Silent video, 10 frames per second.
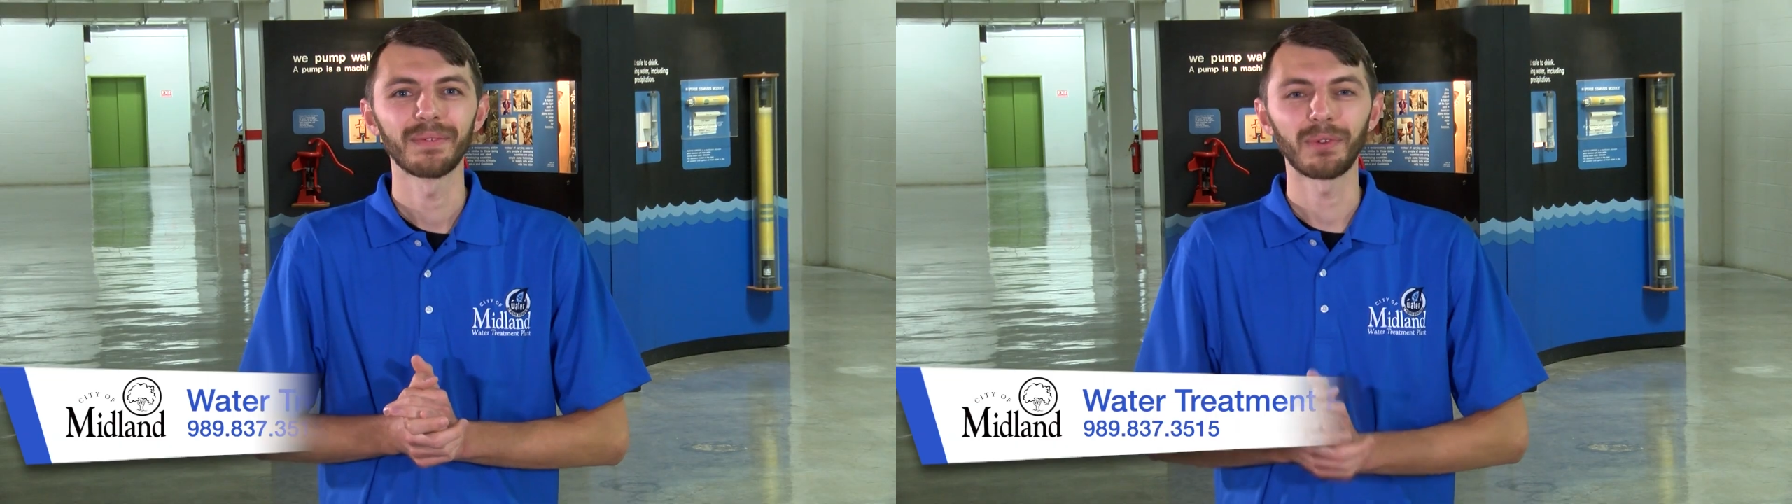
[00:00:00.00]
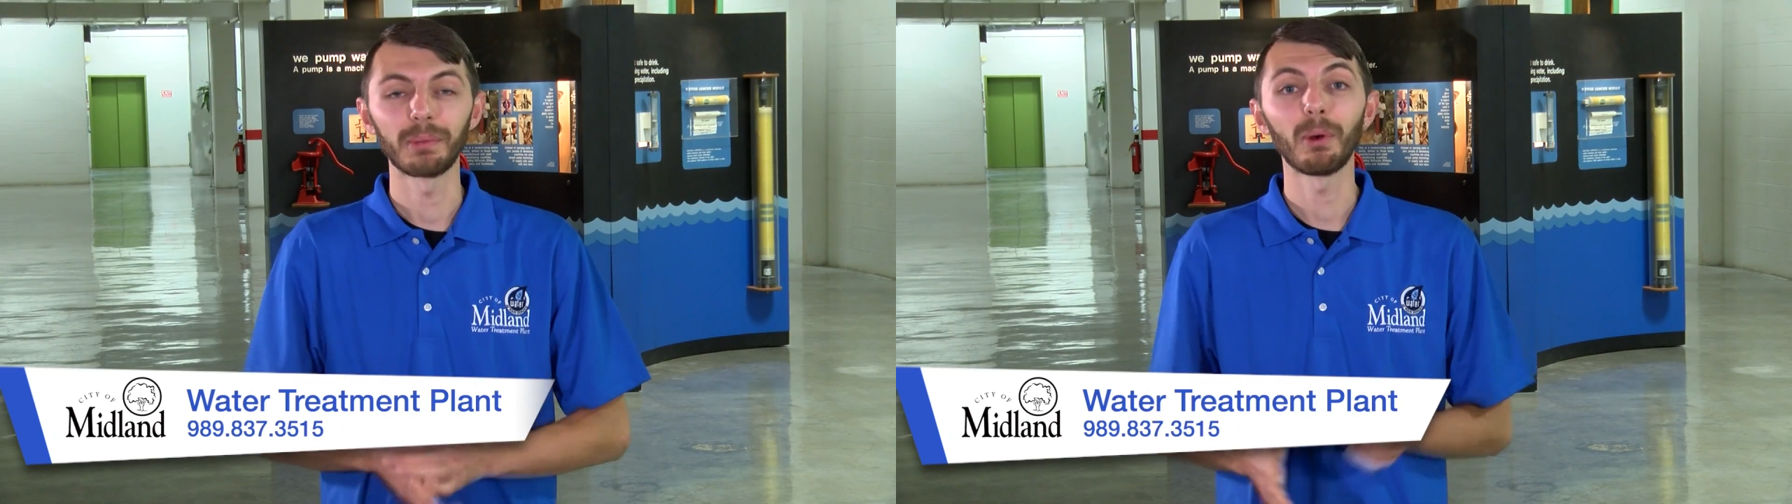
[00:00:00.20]

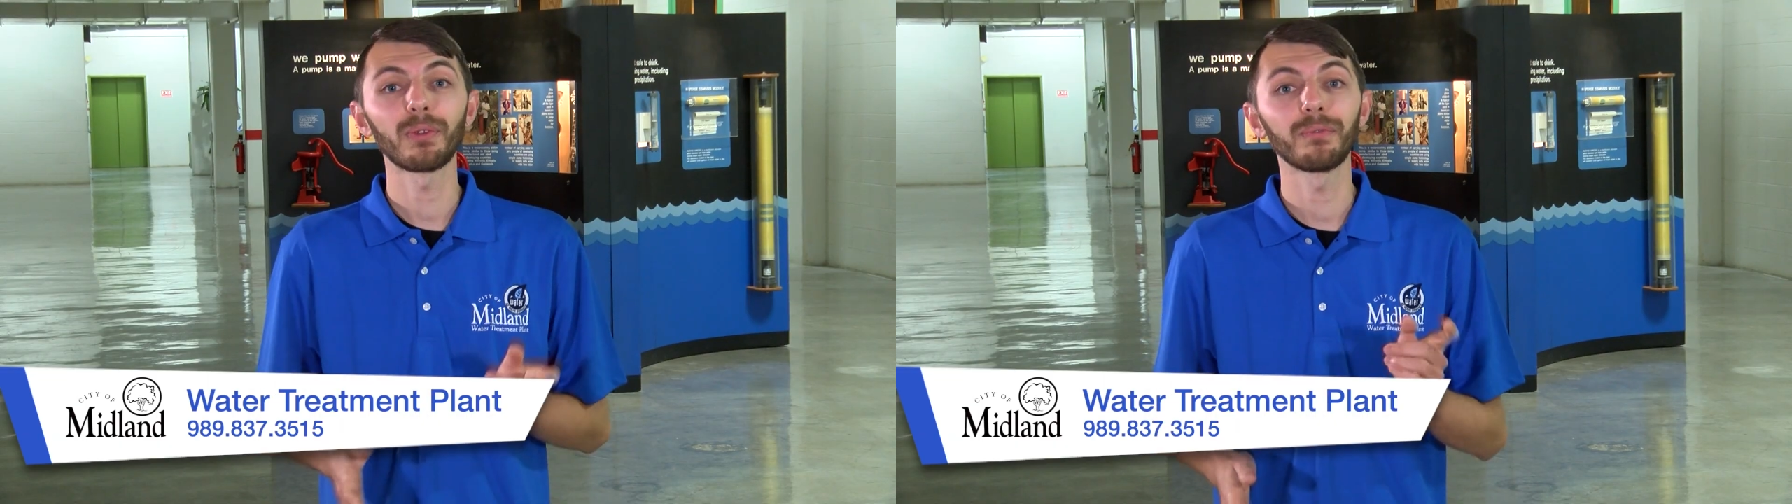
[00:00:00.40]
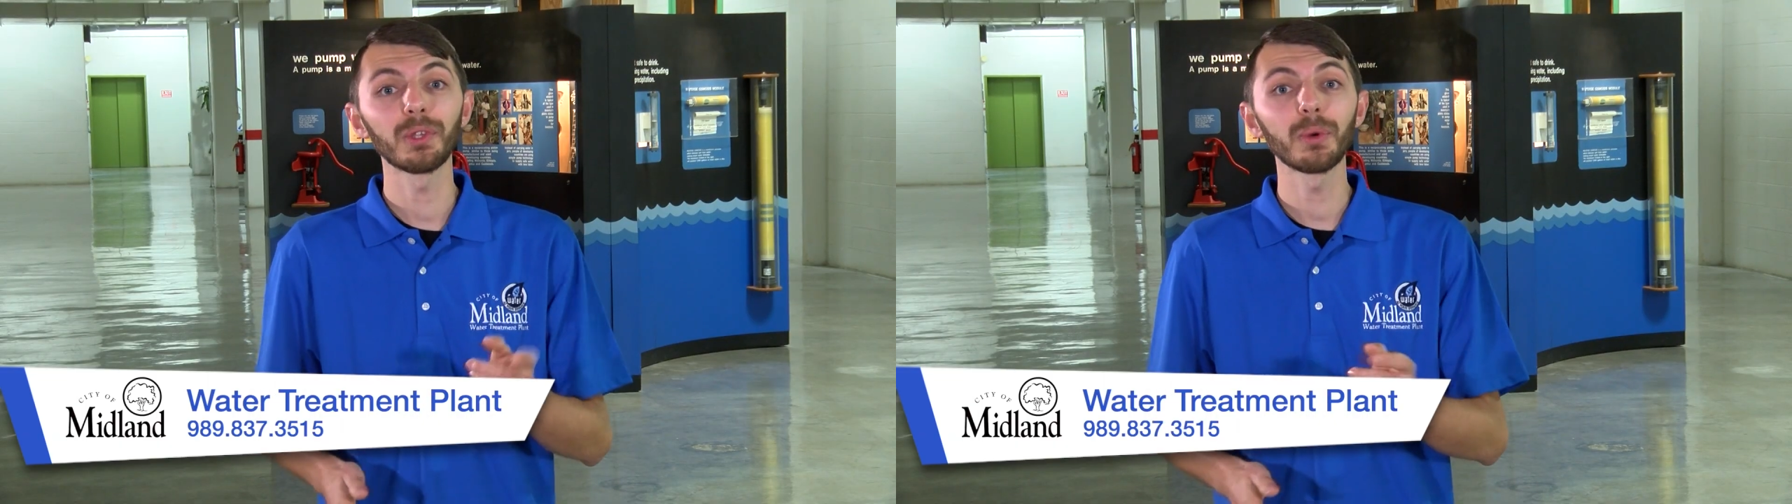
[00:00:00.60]
For the
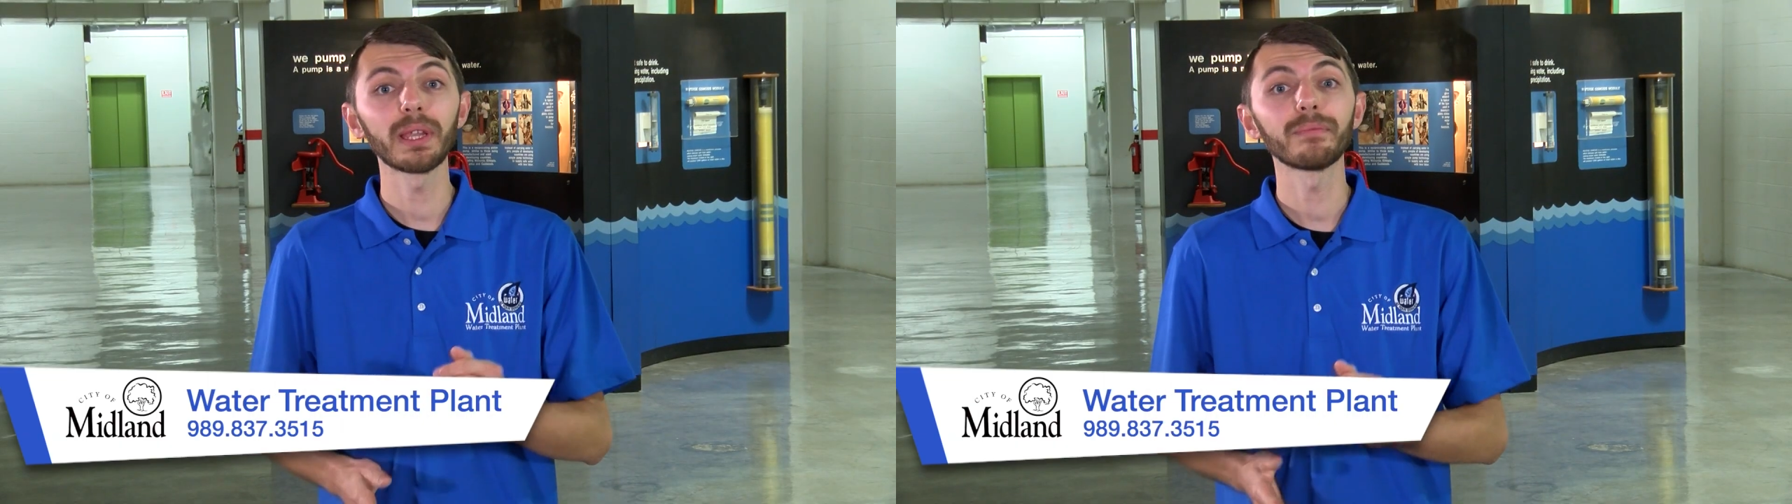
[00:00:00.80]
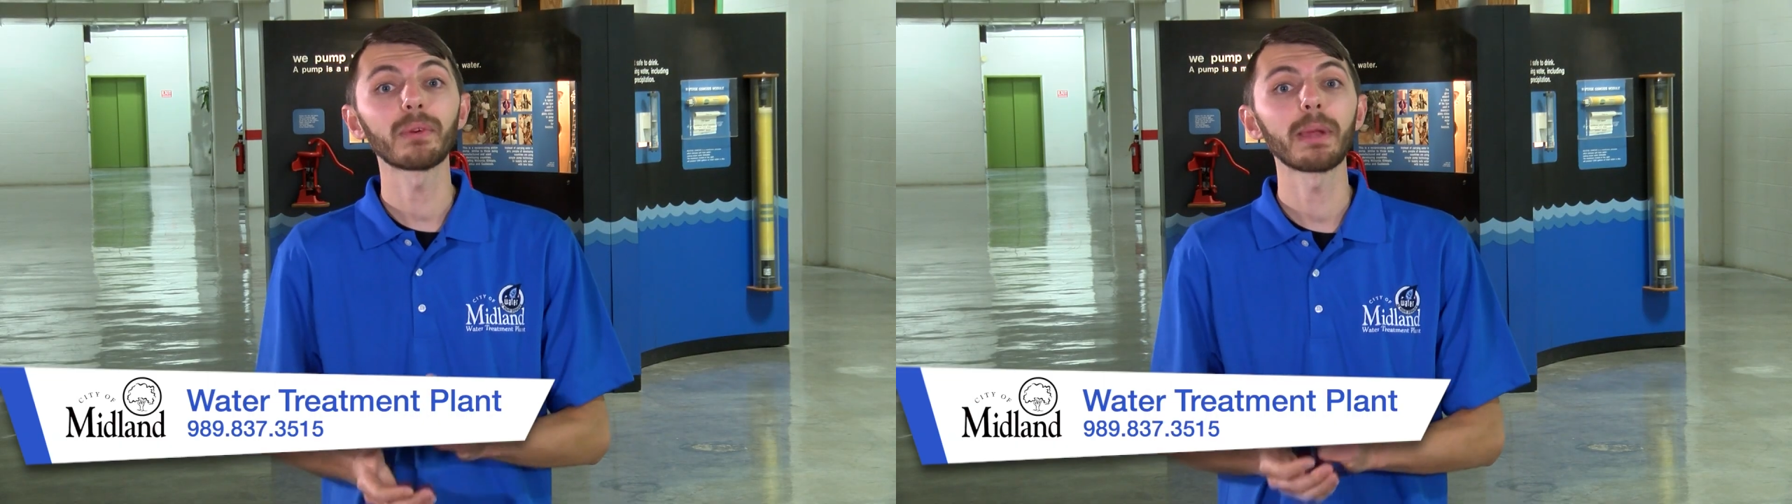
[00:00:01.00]
most fluid
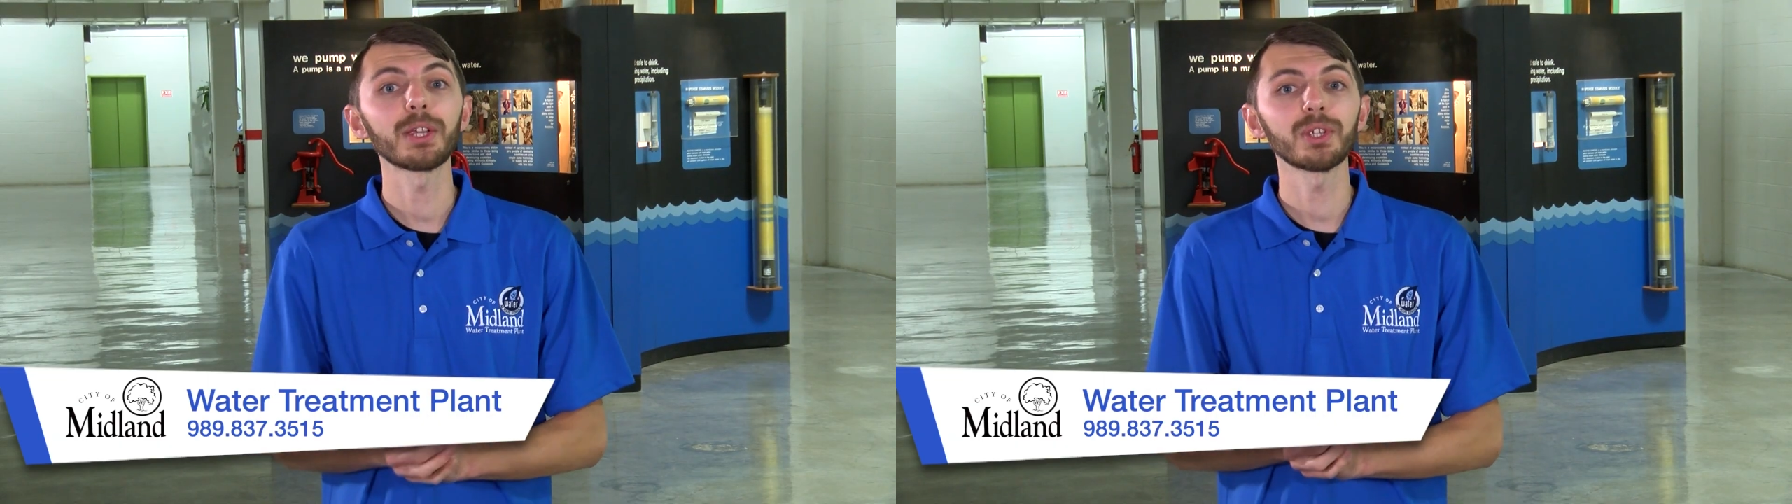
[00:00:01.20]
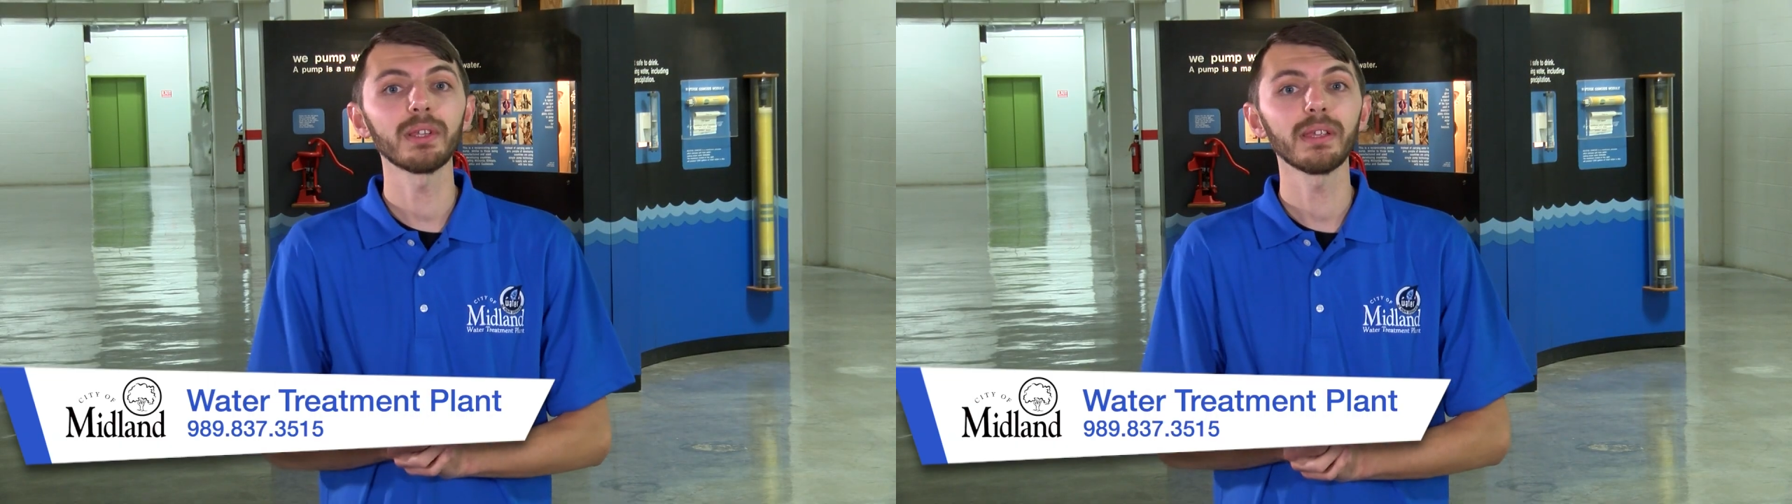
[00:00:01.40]

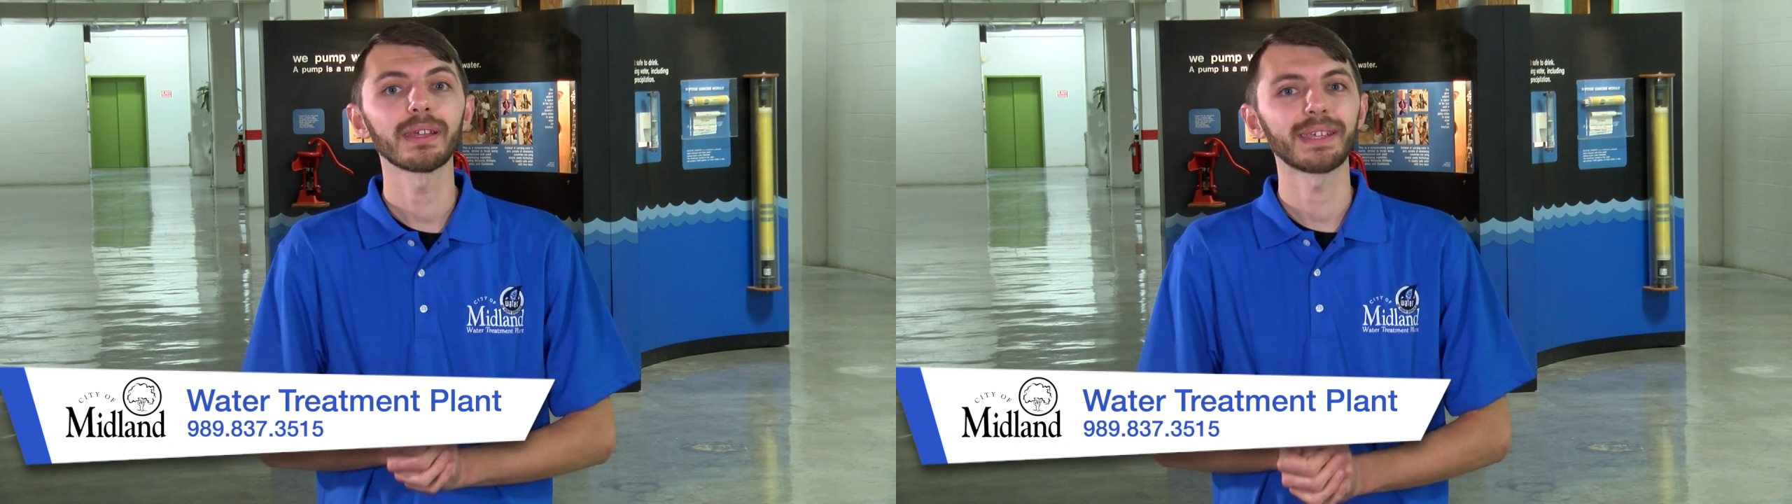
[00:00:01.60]
information,